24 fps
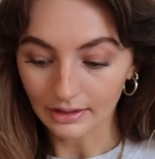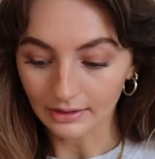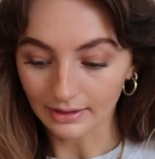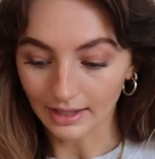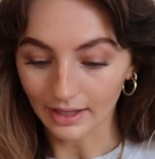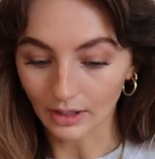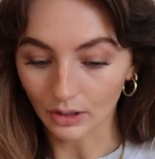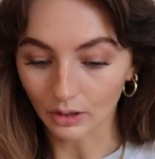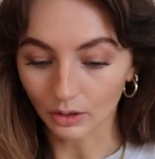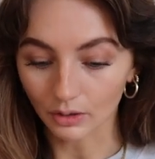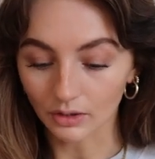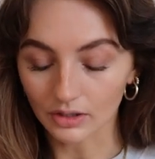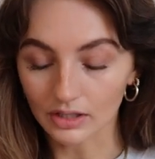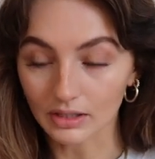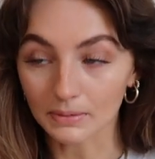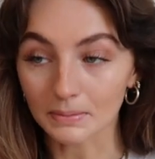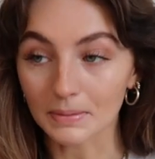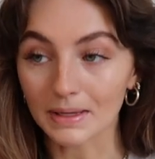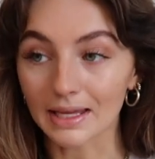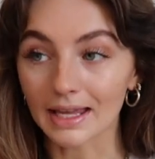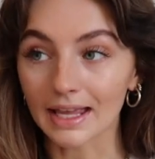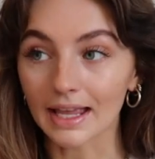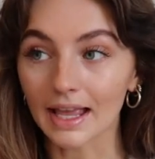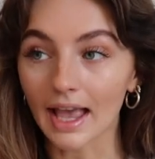They cost
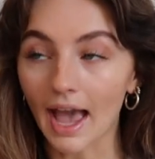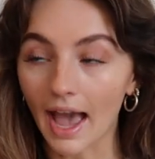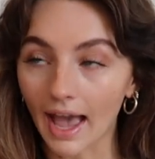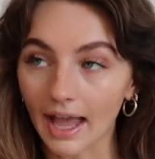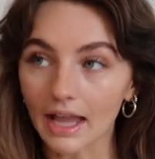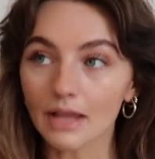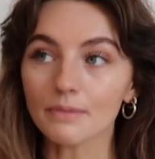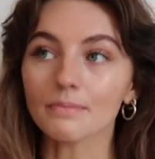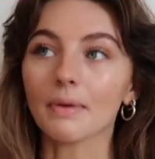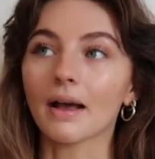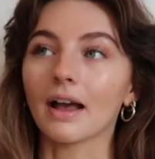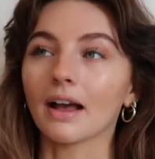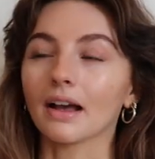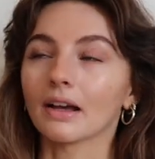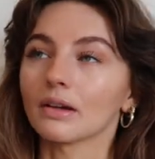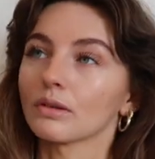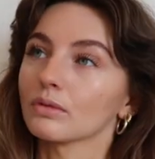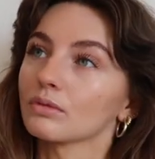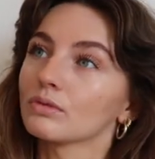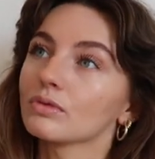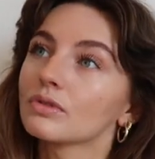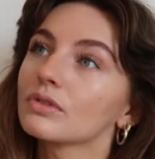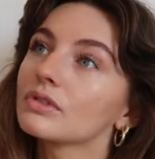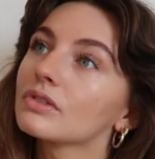me
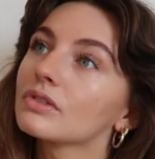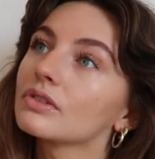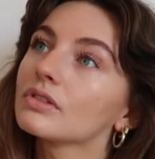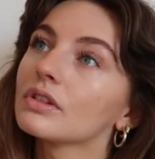£8,